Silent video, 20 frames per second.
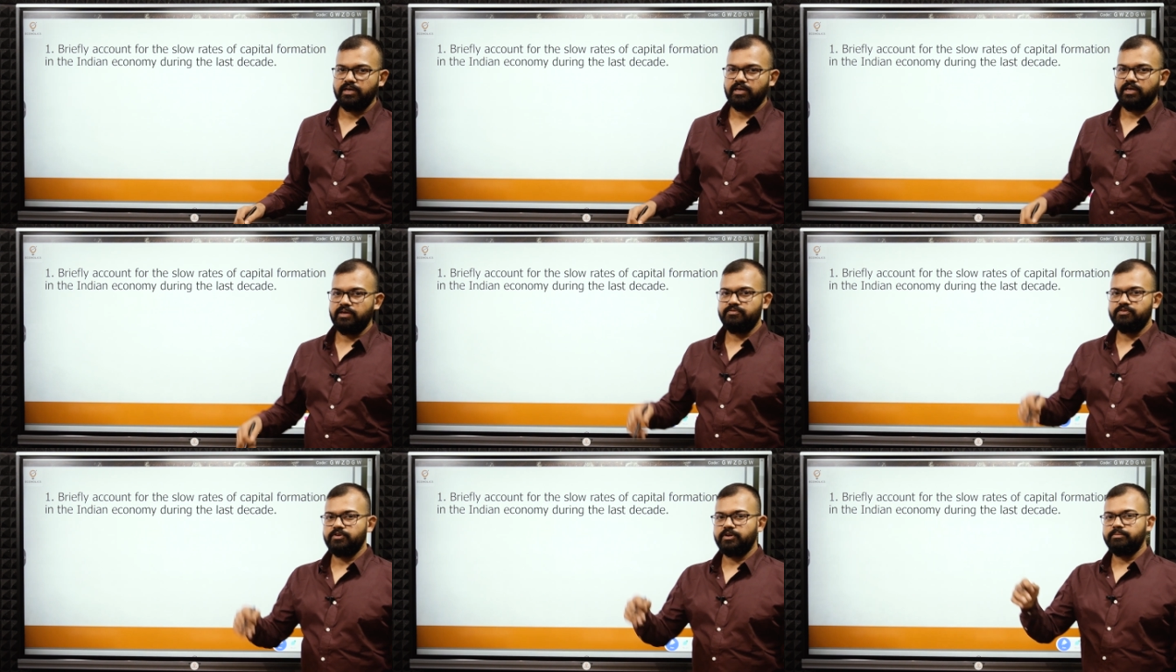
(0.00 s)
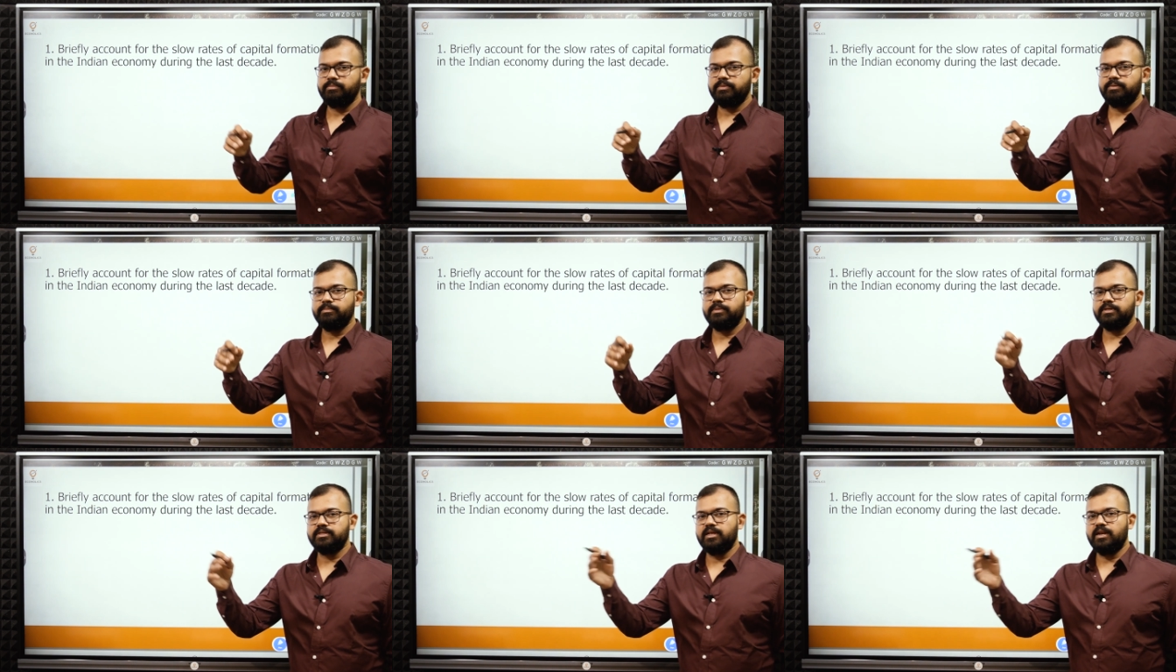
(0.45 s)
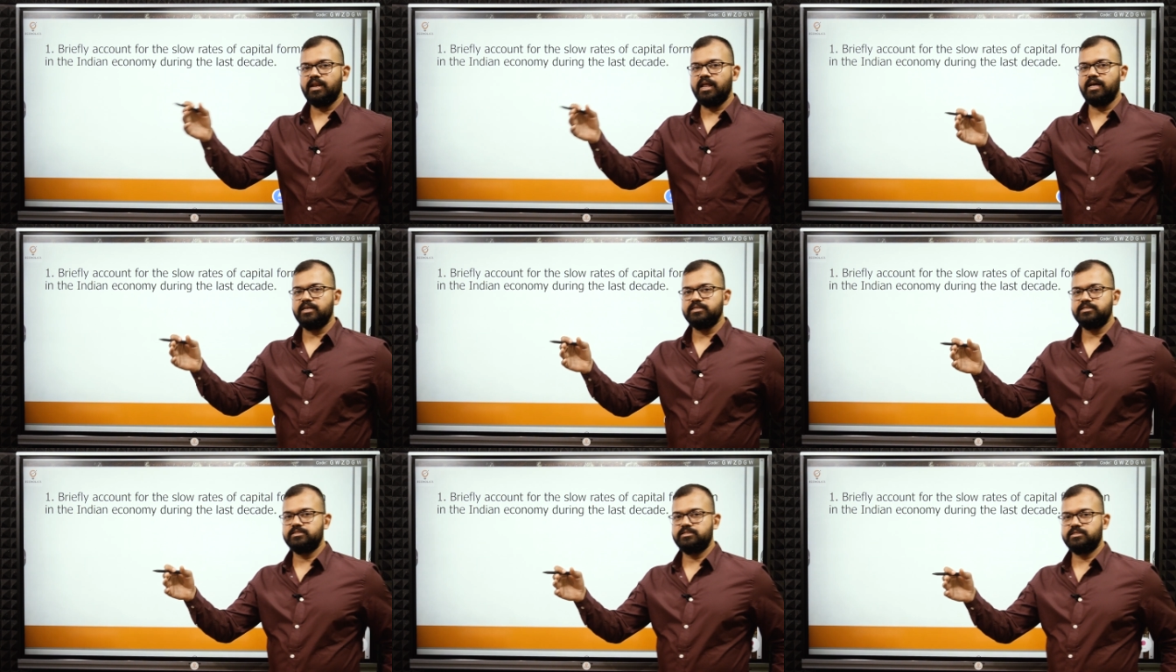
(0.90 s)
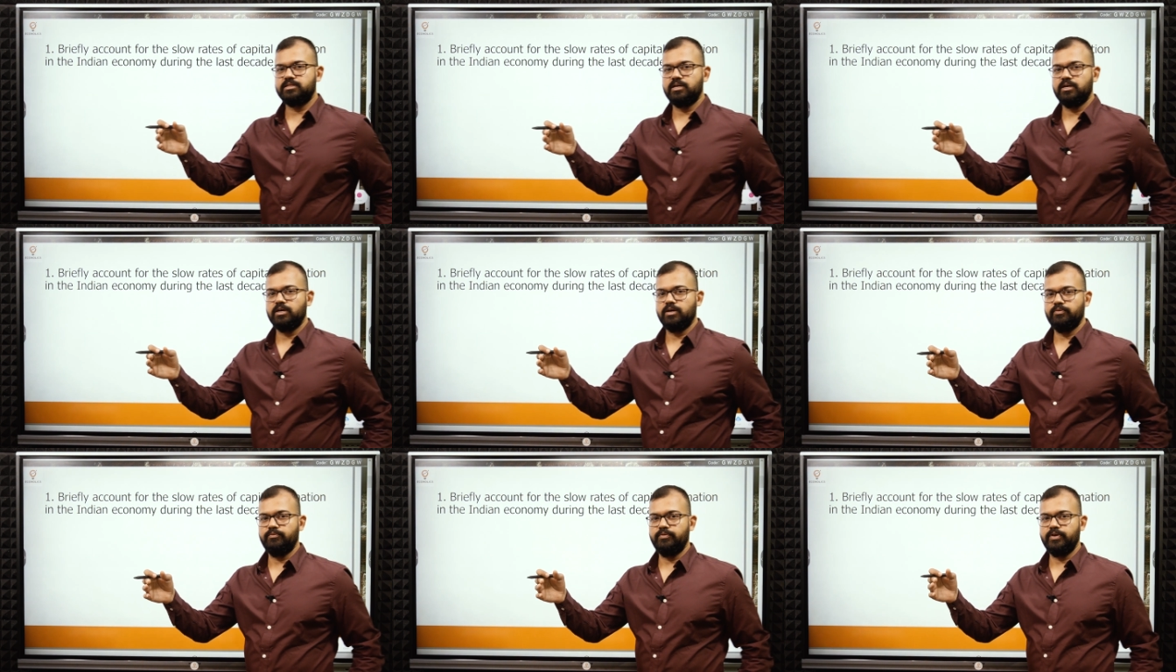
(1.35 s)
If you remember the last
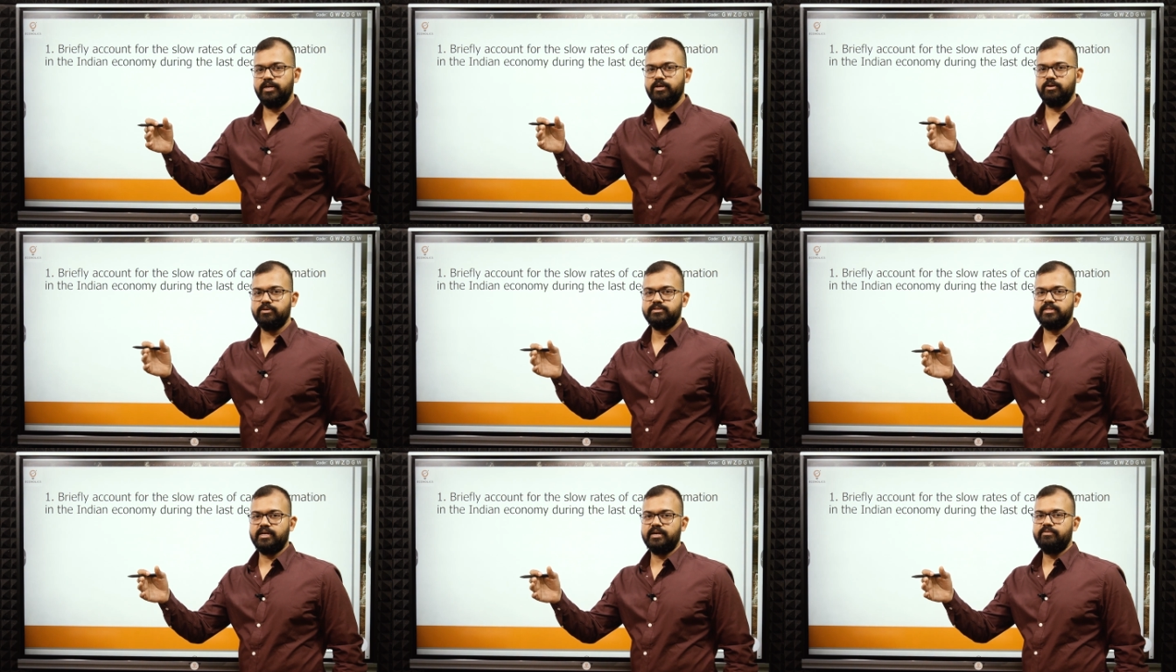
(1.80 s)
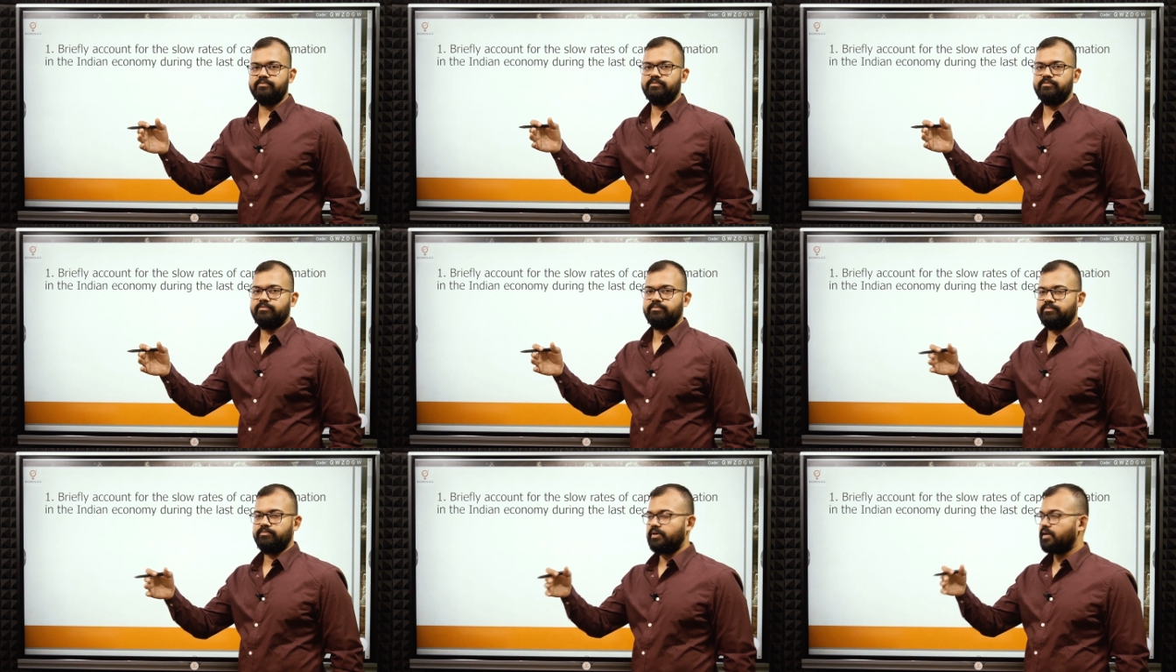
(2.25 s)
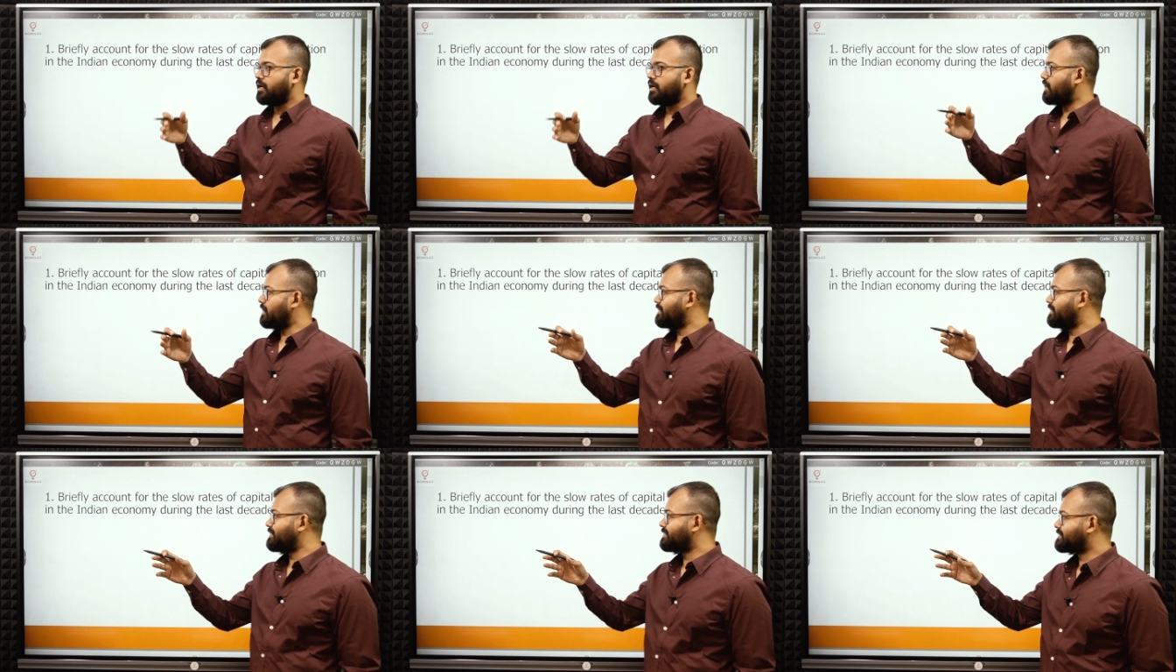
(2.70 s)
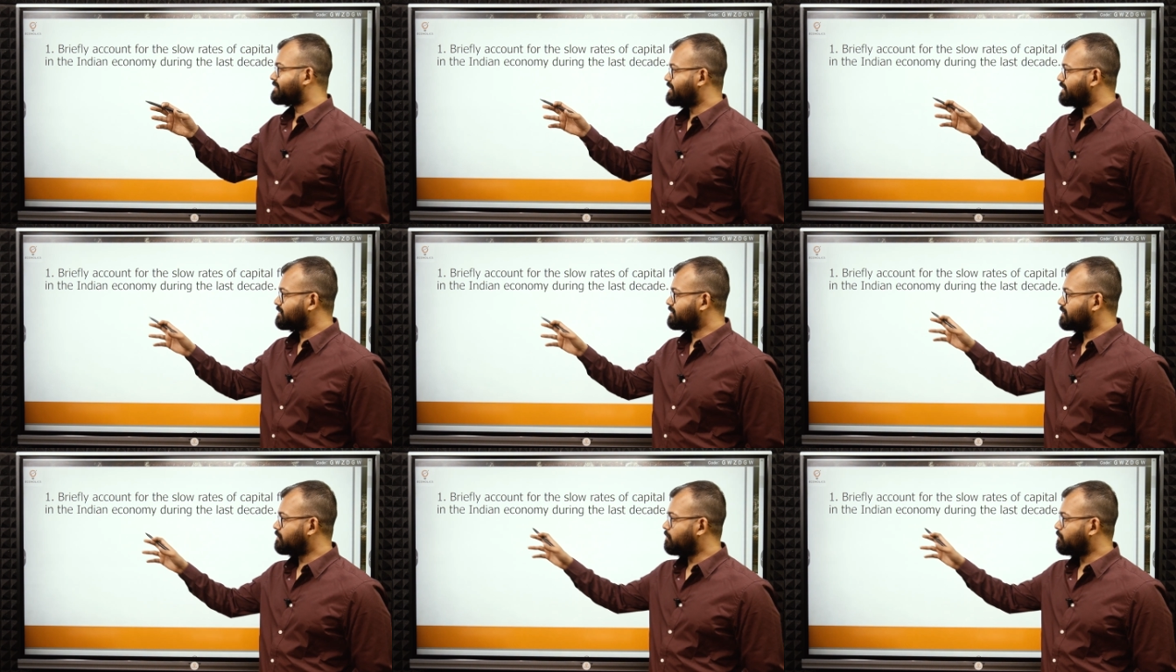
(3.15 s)
videos where I
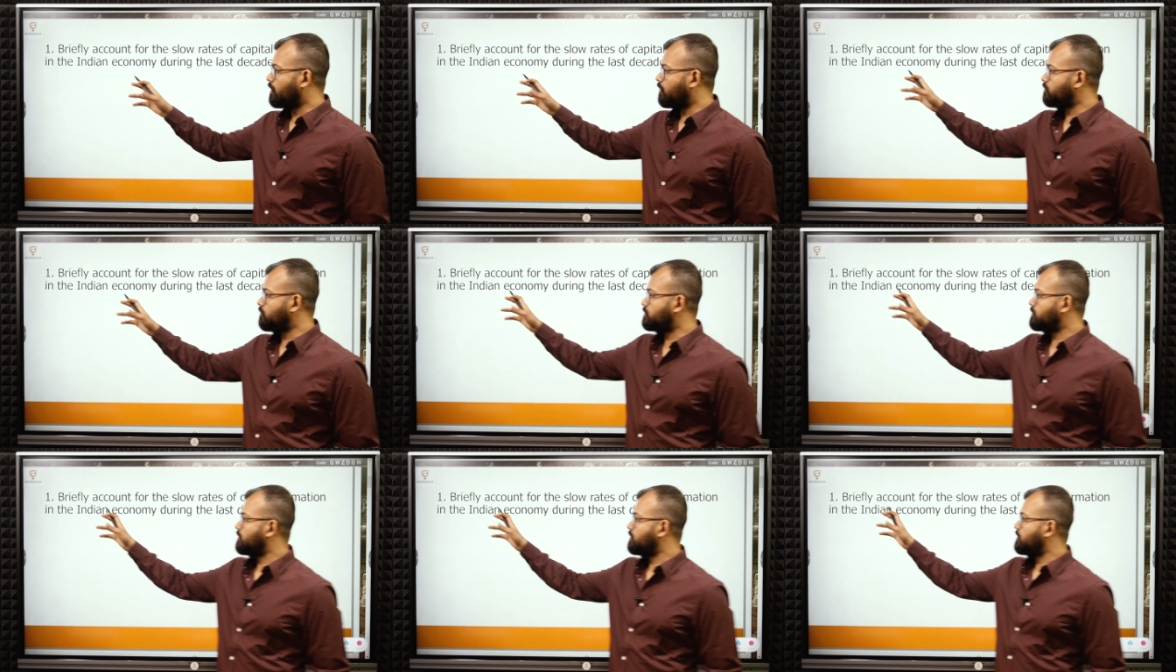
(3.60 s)
discussed about